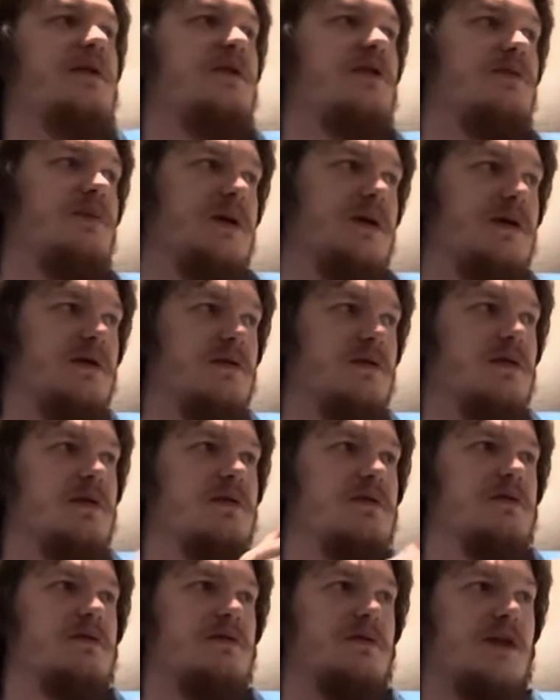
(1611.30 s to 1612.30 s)
to
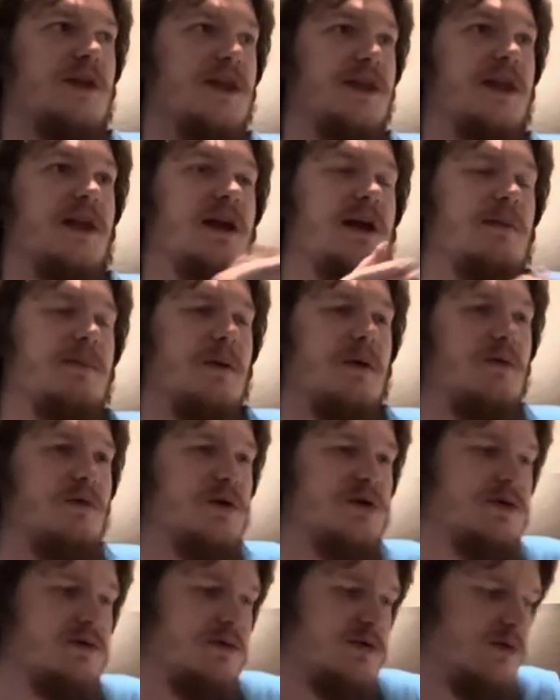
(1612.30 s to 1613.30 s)
think about
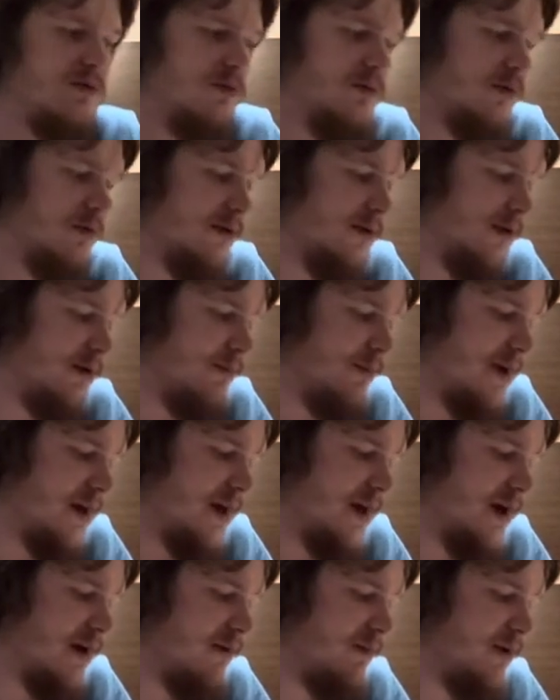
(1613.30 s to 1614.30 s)
which tools to
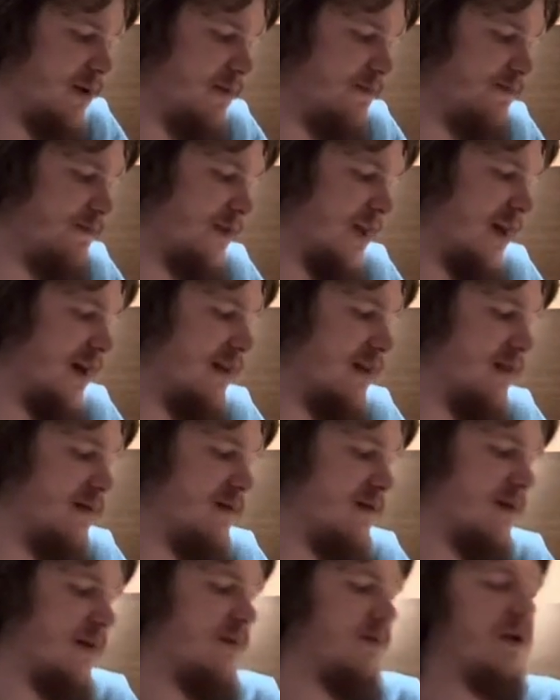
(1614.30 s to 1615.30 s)
pick, but
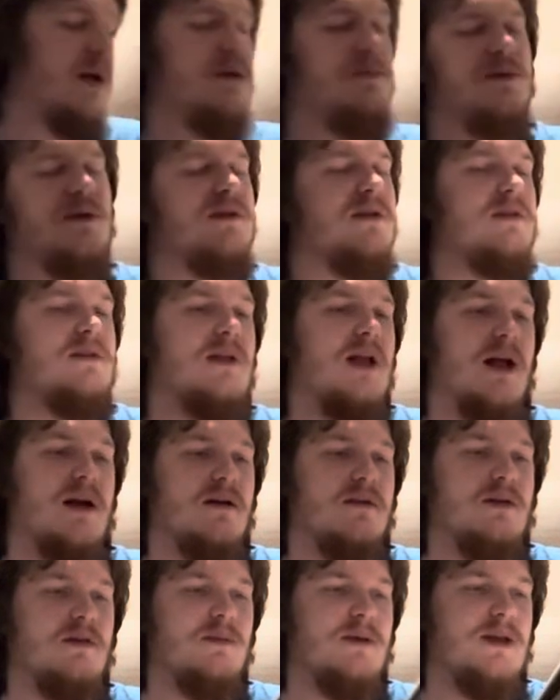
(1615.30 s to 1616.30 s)
sometimes it's just not
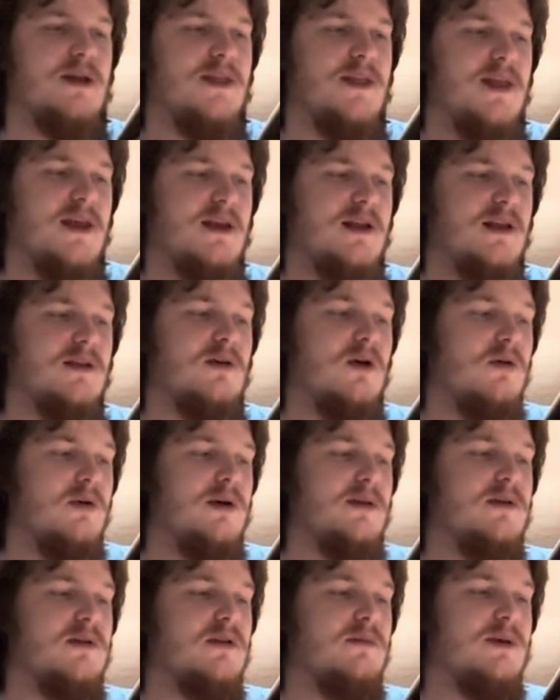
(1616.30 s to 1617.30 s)
going to be a thing. It's always
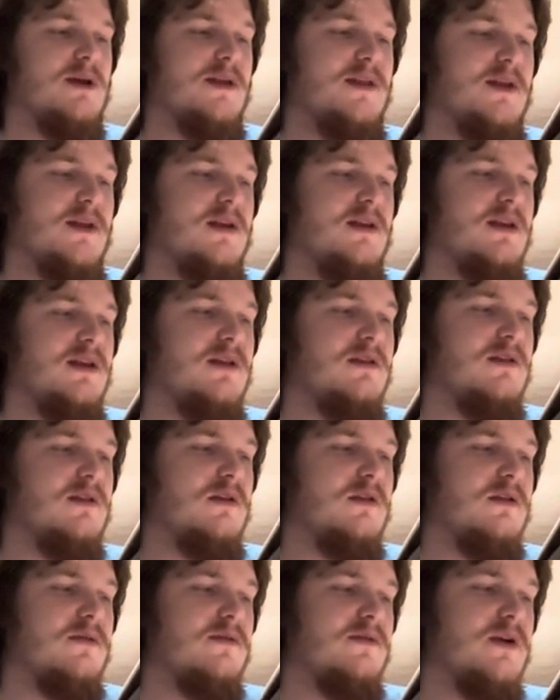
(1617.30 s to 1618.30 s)
going to be a thing you need to
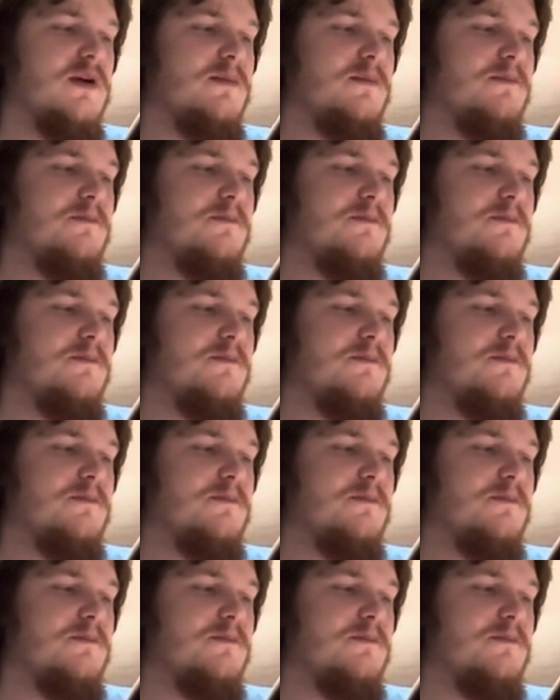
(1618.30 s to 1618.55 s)
learn from.